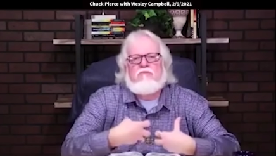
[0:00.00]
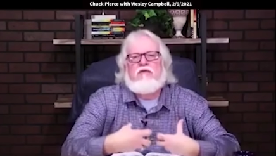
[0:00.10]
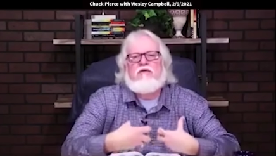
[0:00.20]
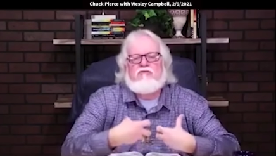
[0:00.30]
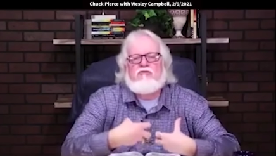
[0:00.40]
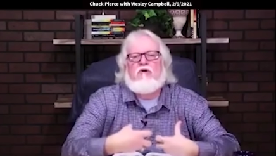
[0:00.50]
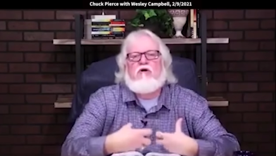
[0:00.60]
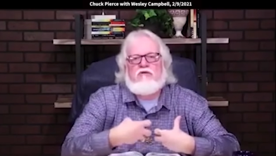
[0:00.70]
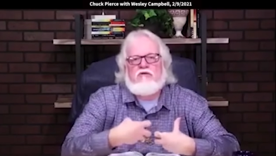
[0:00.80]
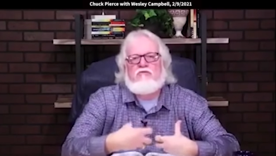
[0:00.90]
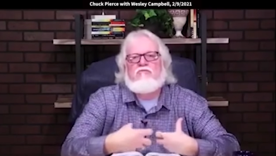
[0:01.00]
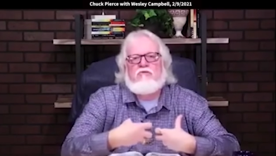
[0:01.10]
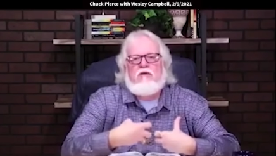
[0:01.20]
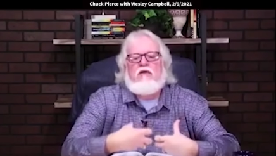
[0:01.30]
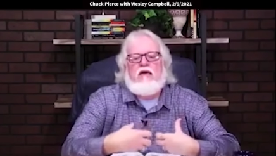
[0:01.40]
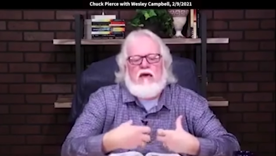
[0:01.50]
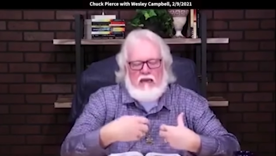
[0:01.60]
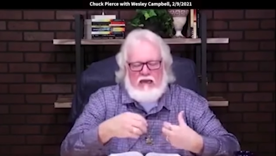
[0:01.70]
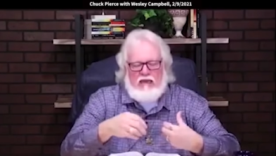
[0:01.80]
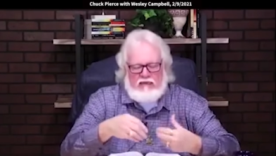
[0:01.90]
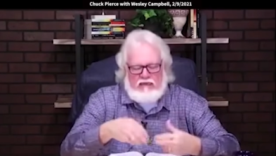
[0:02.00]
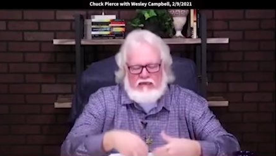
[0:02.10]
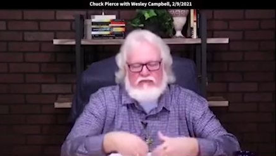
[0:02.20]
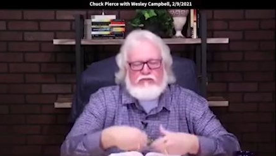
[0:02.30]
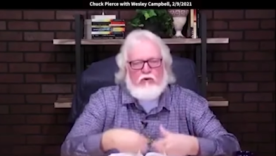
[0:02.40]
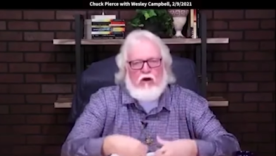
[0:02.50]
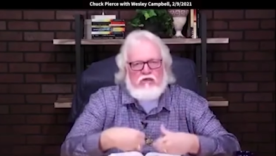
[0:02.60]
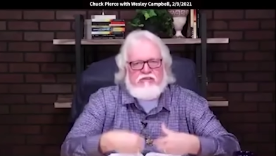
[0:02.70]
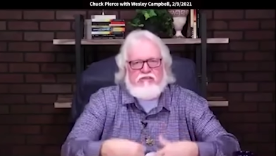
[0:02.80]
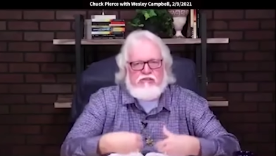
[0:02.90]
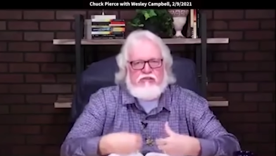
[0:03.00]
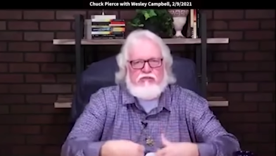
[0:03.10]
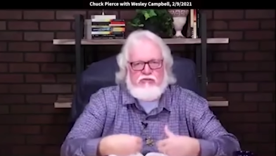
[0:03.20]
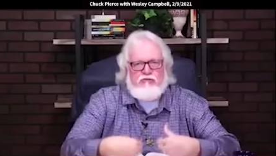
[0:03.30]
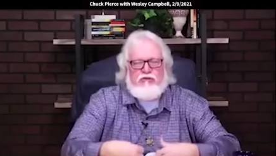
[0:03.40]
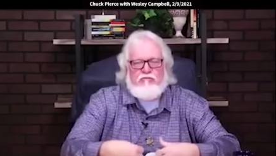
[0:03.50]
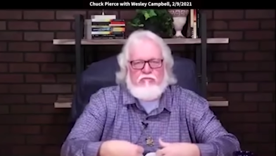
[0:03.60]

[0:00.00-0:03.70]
He'll draw you. And He draws us to it.